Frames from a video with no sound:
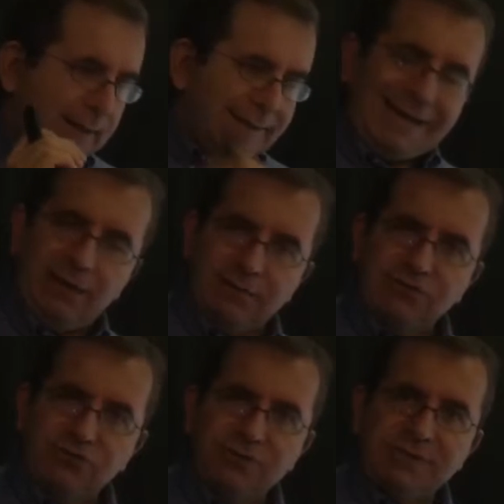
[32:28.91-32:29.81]

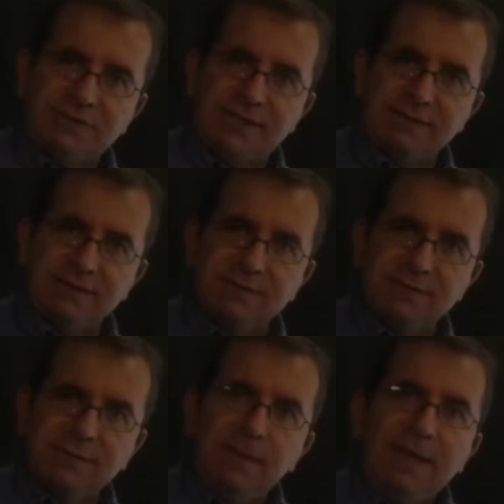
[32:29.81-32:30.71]
characteristics,
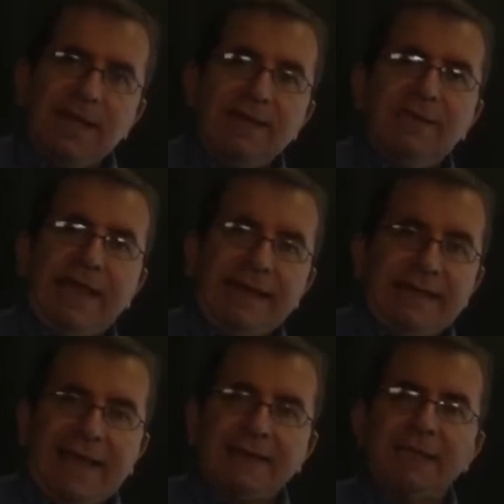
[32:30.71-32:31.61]
then
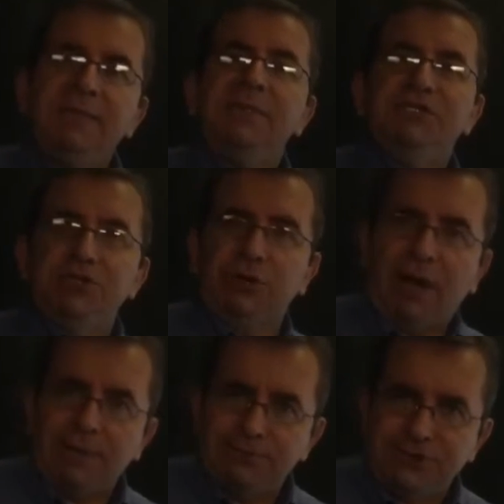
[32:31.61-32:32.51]
that limits your
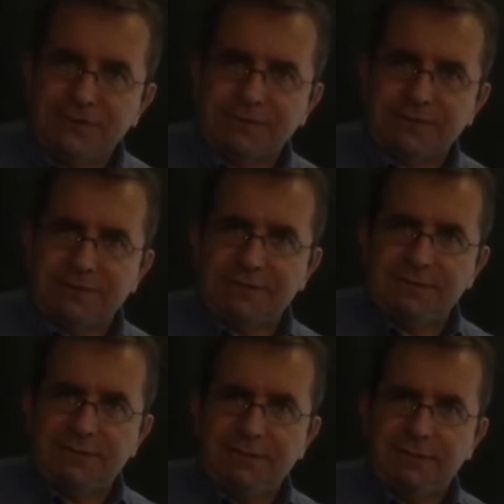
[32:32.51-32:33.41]
options.
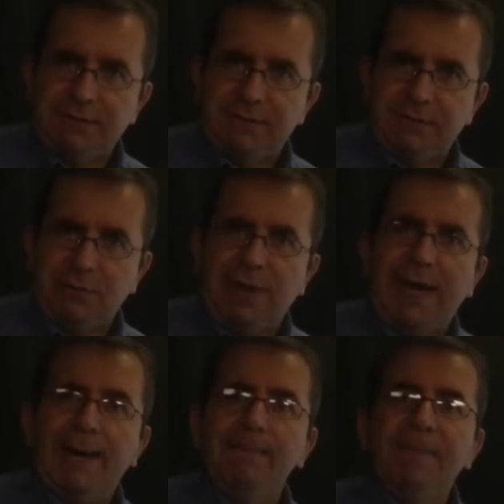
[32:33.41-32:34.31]

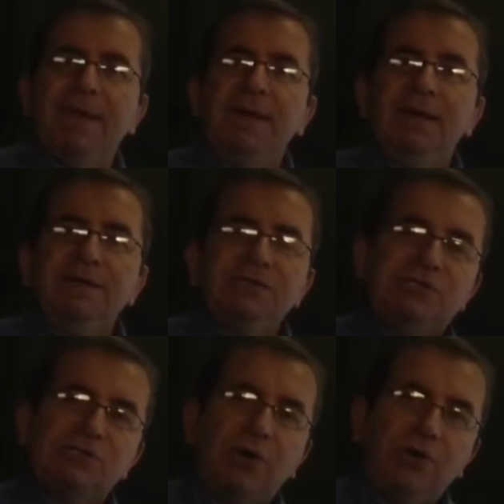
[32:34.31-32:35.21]
Okay,
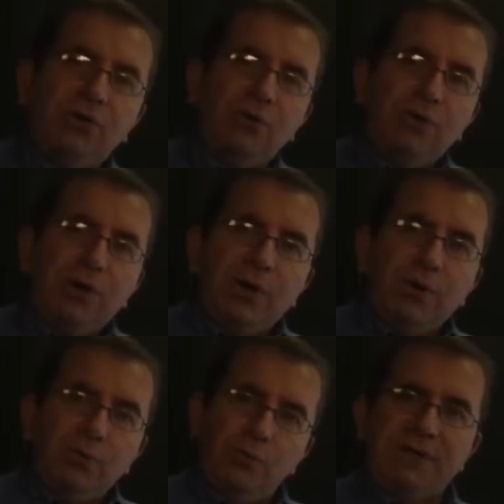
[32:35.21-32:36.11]
so
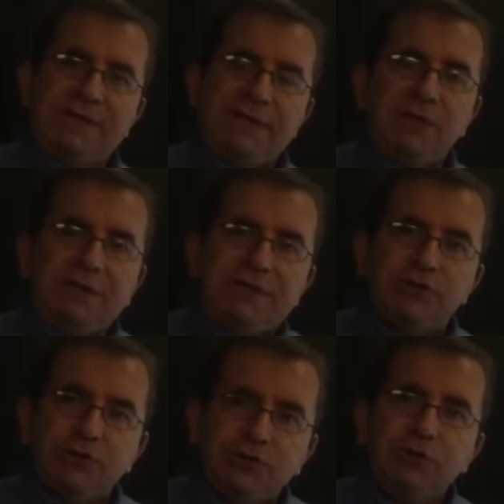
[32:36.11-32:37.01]
what then you need
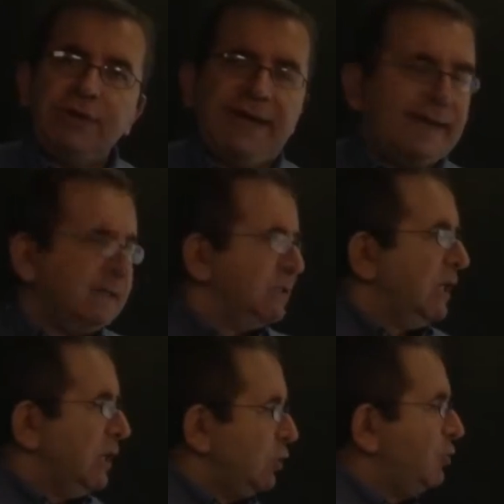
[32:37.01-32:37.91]
to do is
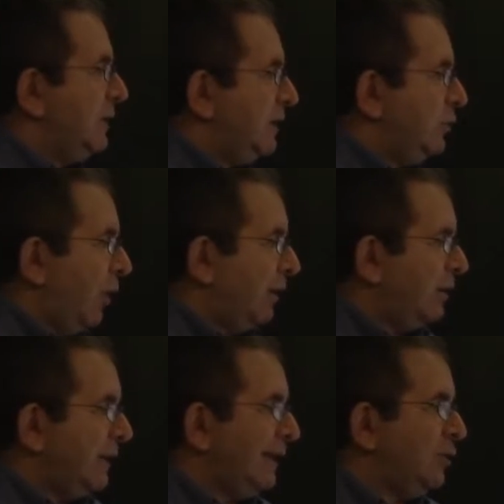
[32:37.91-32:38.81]
you
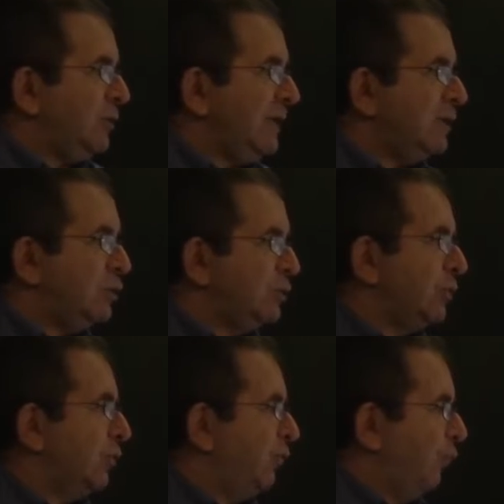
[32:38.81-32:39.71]
need to
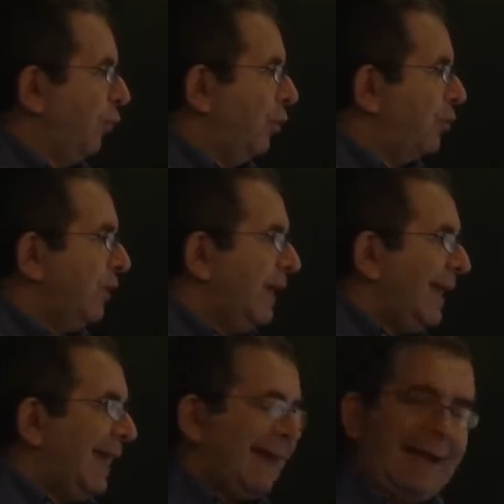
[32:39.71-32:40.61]
look for
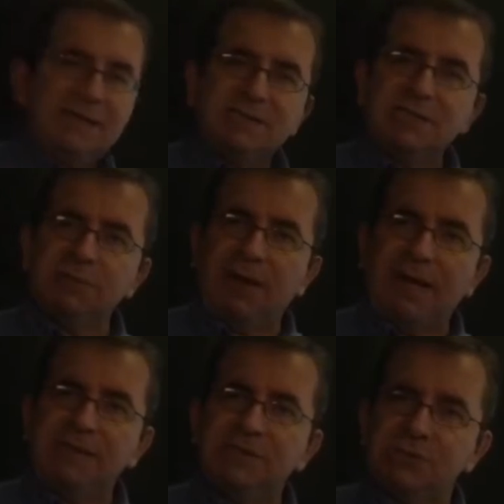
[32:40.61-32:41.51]
a
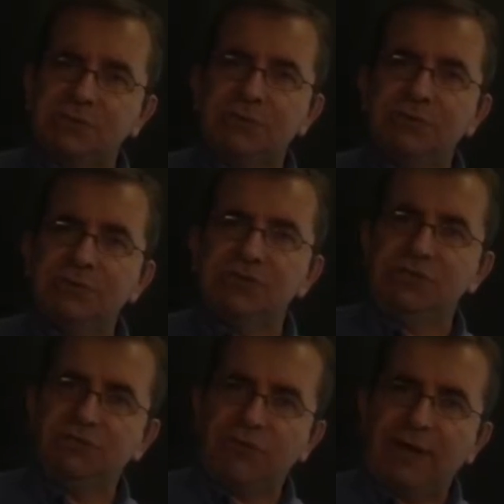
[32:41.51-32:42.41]
customized solution,
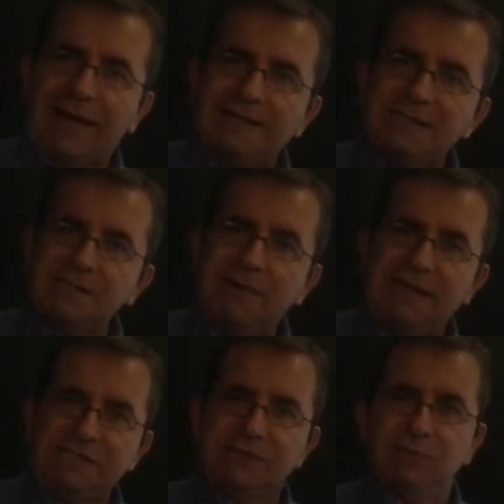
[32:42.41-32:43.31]
for a
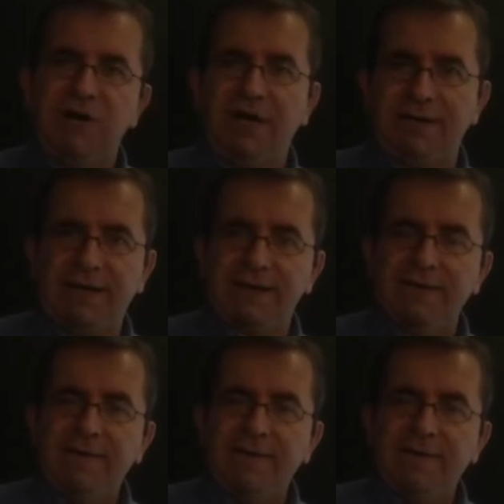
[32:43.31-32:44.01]
customized product